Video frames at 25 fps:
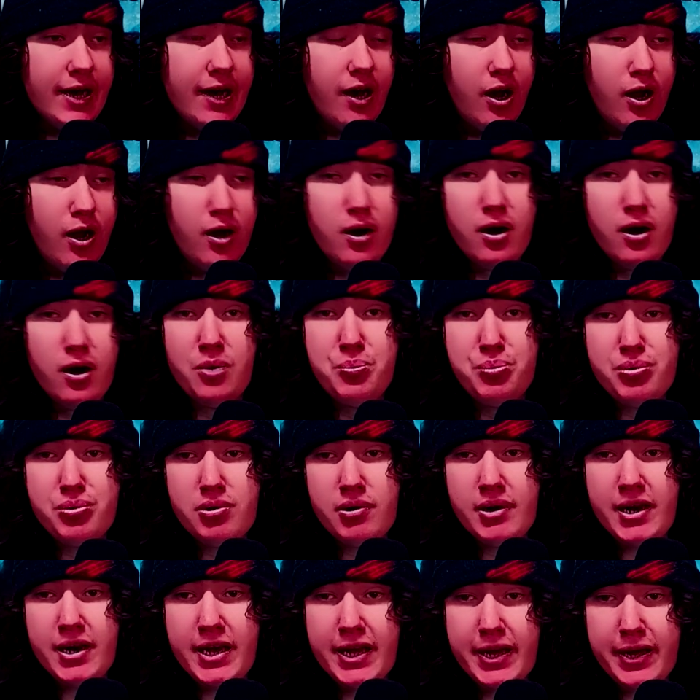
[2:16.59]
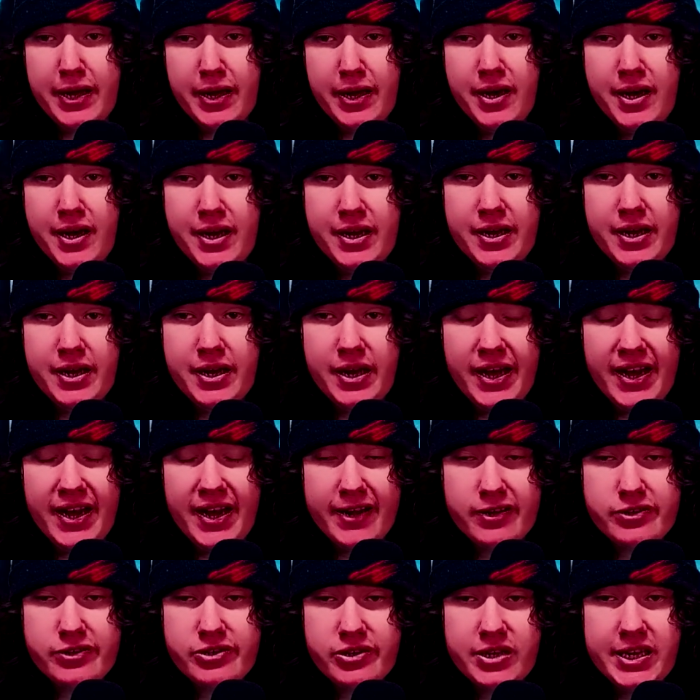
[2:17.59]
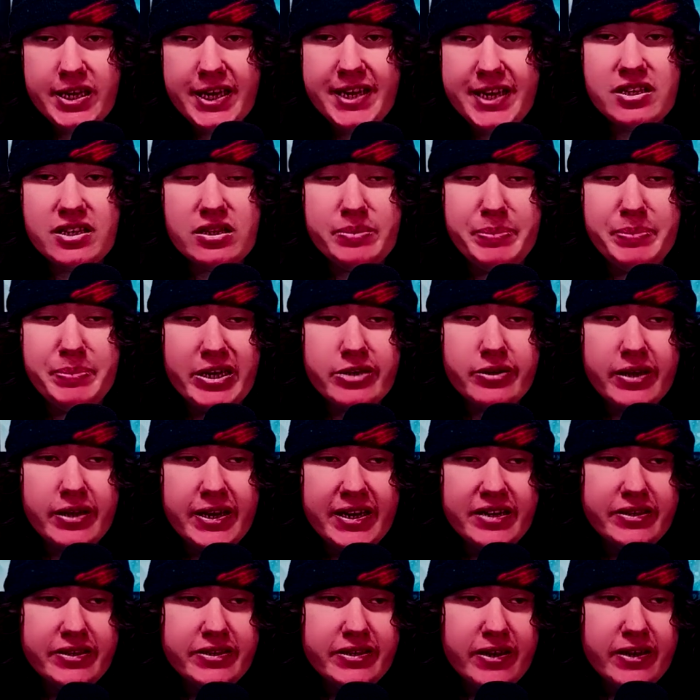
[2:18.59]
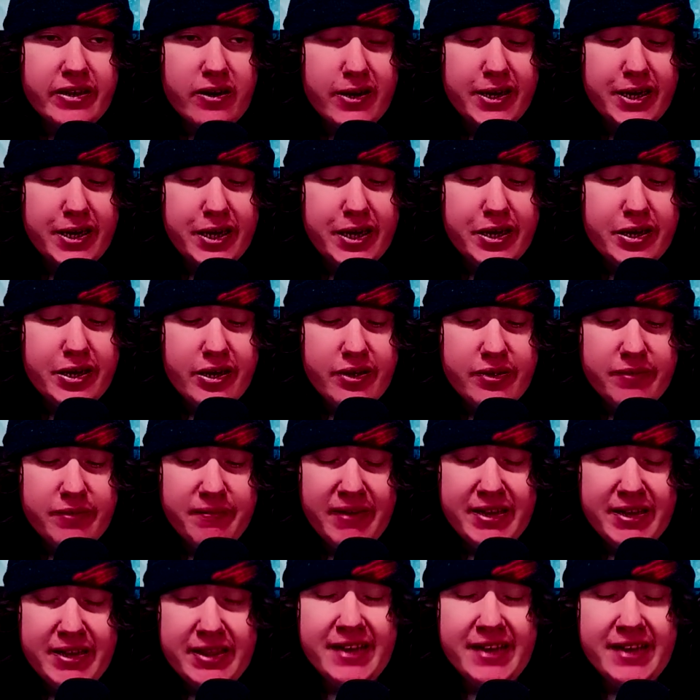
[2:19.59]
are pretty good, actually, especially considering,